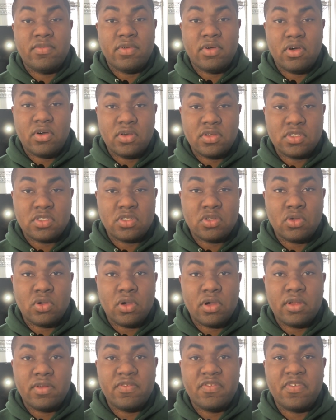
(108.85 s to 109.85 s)
Also
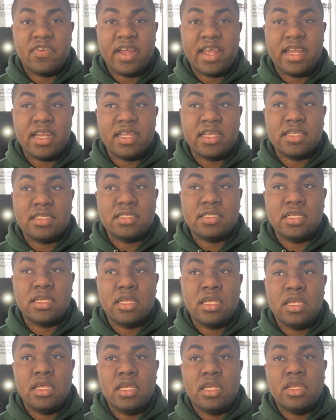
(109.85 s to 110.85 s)
on Fridays,
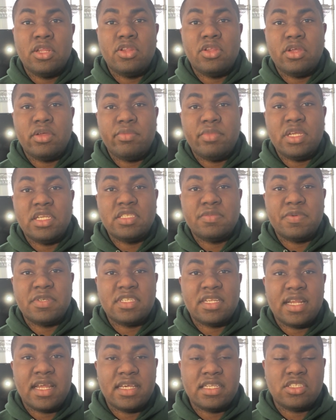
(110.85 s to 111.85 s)
there'll be
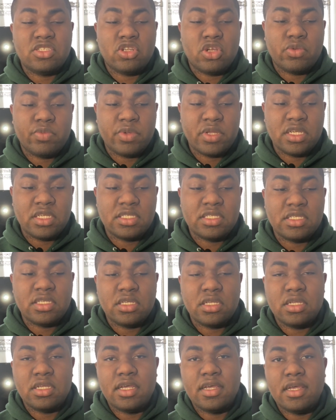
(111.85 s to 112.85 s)
specialized topics
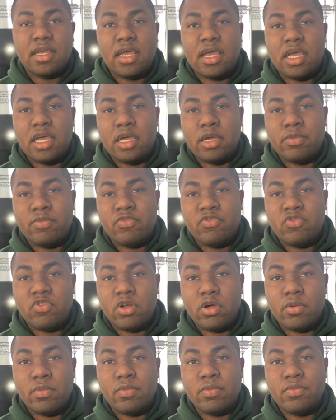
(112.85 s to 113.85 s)

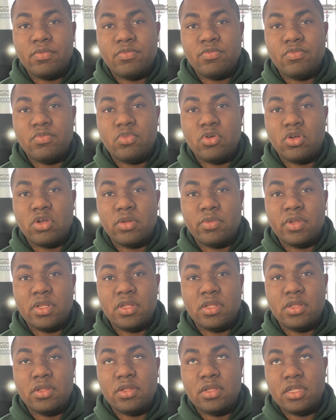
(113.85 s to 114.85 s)
from
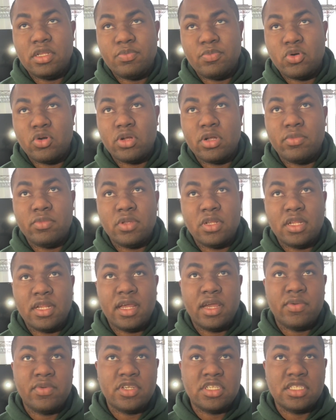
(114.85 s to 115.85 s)
programming
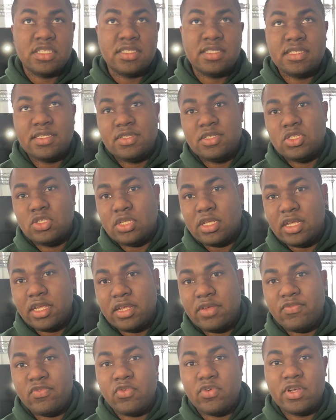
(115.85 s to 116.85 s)
languages, say
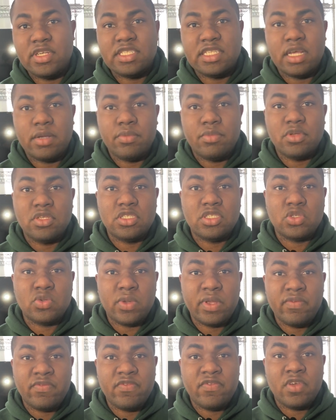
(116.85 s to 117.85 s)
for example
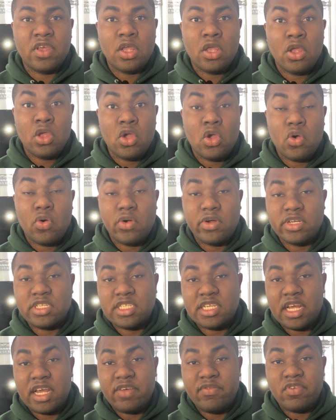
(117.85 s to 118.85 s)
Swift or
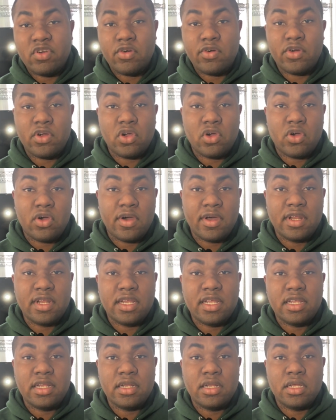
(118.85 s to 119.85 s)
Java or
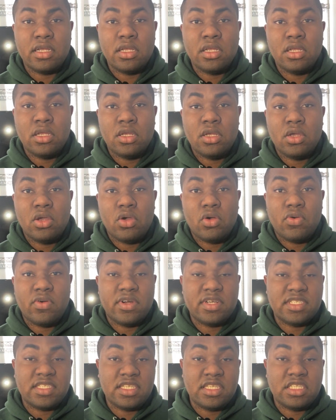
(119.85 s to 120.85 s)
Kotlin or
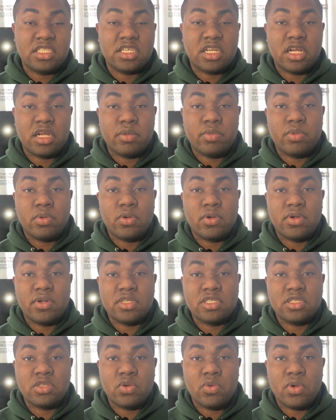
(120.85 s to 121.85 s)
C# or
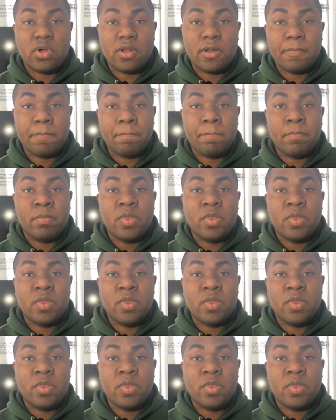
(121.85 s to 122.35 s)
so on,